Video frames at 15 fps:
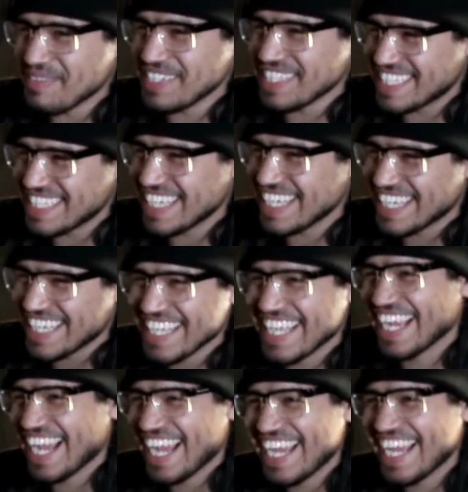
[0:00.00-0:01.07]
taught me shit.
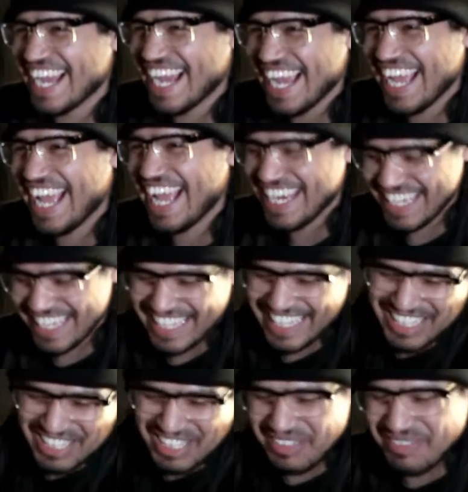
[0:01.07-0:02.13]
Like I, I had
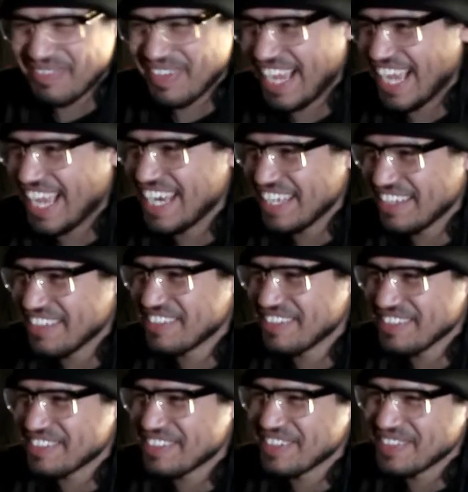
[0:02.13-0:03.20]
a, no I had shit. to
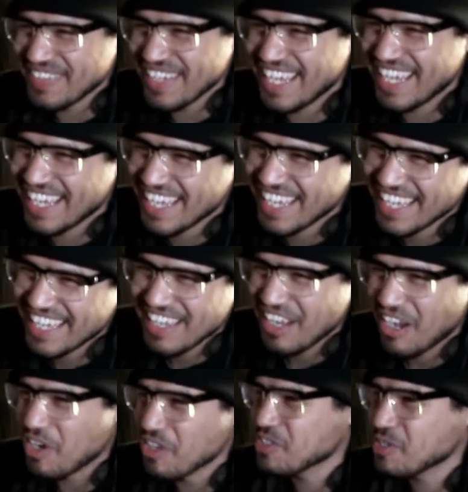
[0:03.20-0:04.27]
use YouTube. Hey, yeah. Hey,
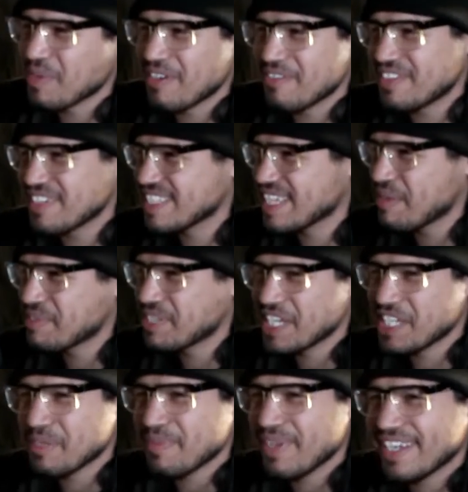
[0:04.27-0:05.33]
man. Also, my first time
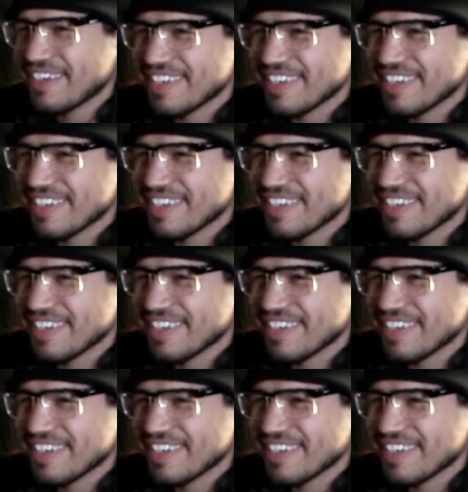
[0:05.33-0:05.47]
changing a